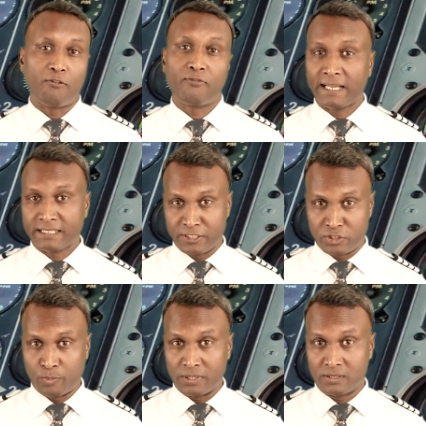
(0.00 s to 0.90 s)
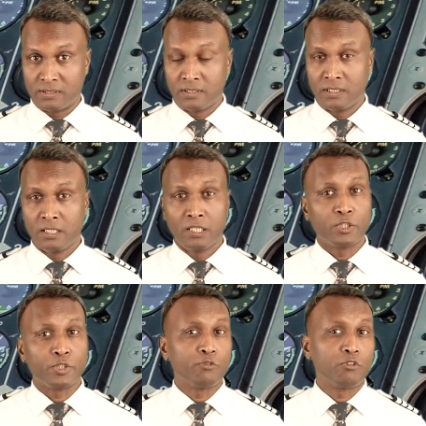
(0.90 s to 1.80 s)
are flight instruments.
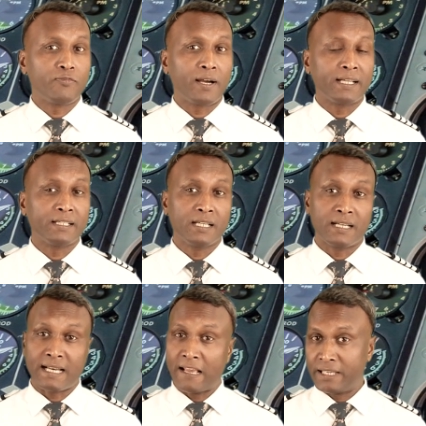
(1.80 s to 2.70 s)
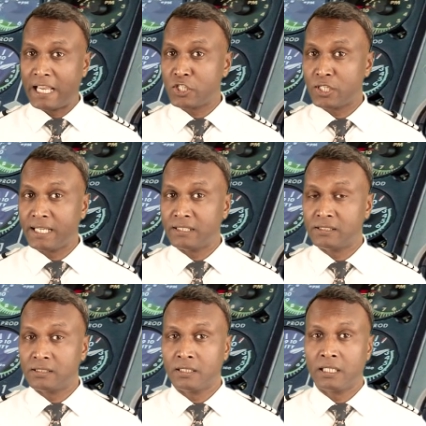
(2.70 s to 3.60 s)
You will find navigation
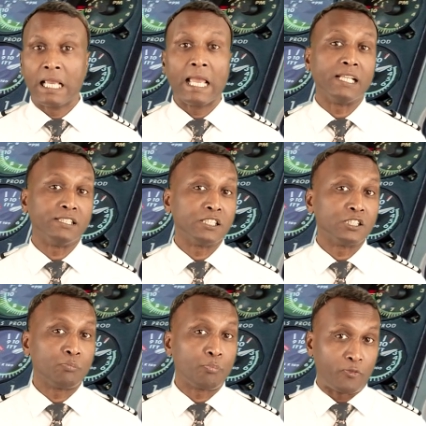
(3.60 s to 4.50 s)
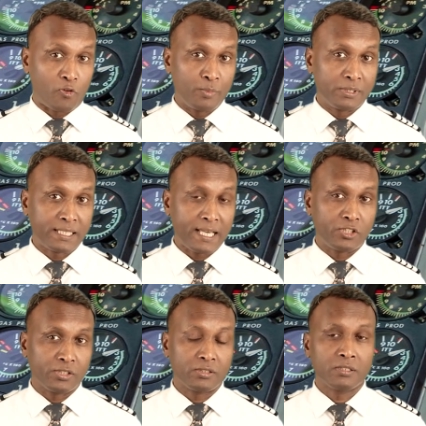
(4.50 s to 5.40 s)
aids, engine performance
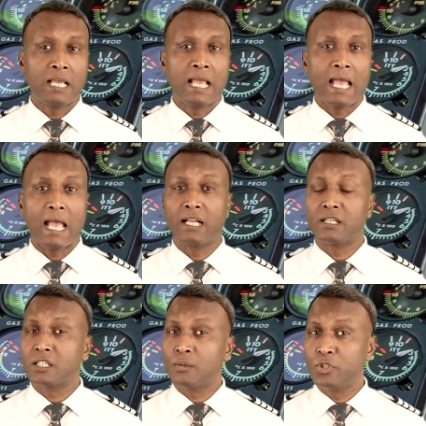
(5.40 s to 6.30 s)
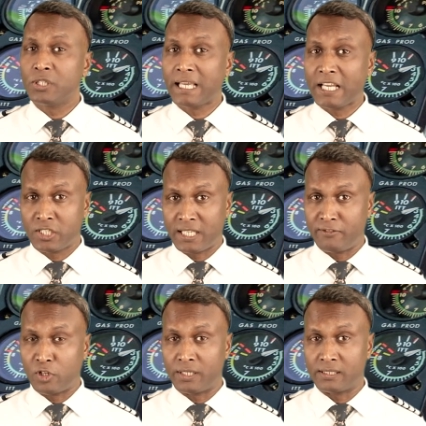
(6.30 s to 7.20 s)
gauges, and communication
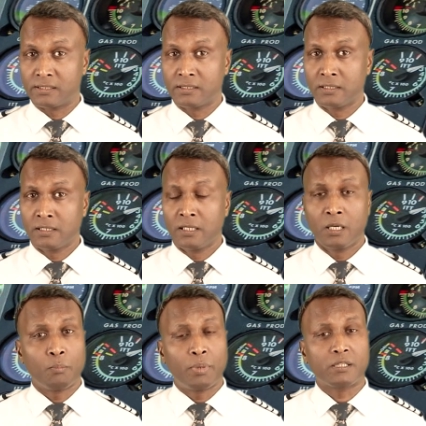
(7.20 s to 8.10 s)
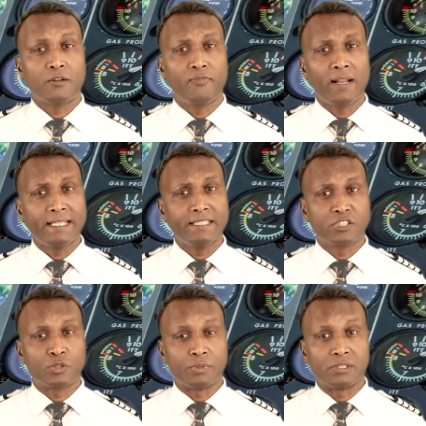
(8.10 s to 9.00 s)
avionics but flight
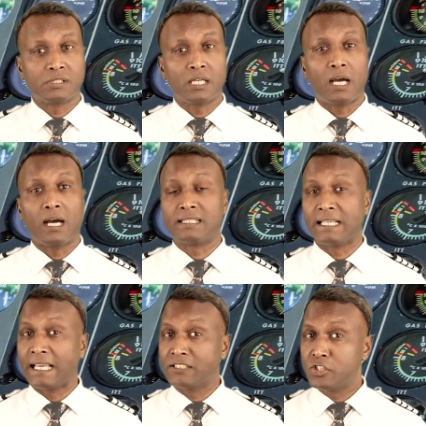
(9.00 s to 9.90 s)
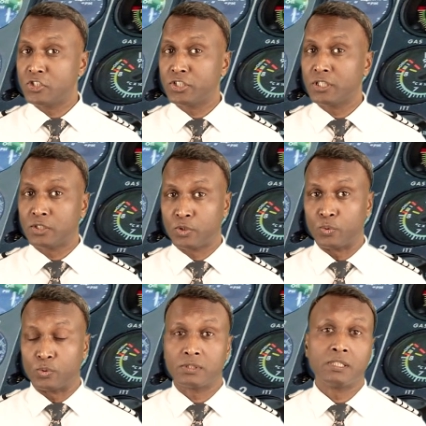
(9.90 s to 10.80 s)
instruments are the essential
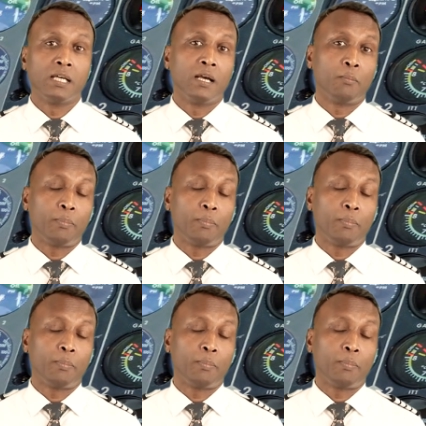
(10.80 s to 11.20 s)
tools